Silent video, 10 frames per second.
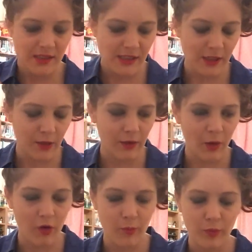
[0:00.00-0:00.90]
you know the
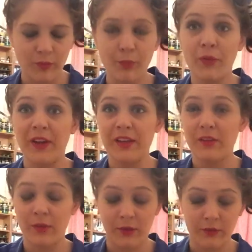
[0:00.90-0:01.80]
horrible
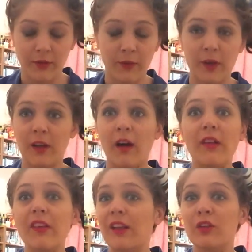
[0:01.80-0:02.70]
print on the on the
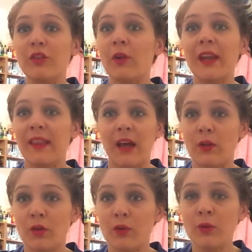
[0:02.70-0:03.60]
glass and you don't get that
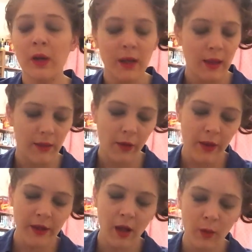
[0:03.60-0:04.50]
at all the only
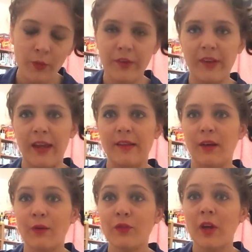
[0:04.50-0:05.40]
thing i would say is
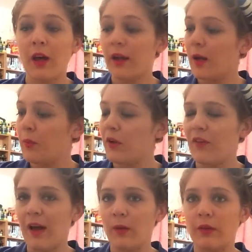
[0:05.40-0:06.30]
after a couple of
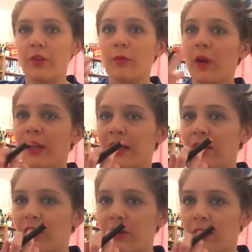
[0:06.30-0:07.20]
hours you might
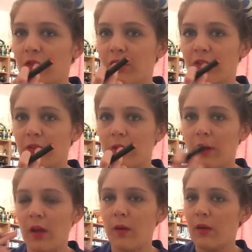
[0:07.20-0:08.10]
need to just
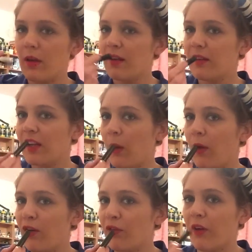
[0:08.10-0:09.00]
go
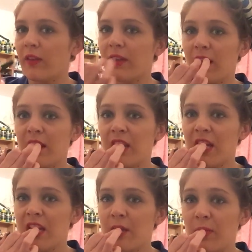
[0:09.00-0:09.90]
over the
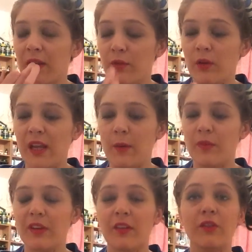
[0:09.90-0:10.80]
the inner bit of your
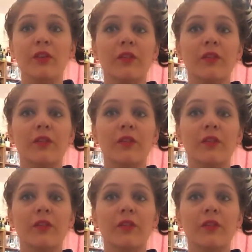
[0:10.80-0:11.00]
lips because i do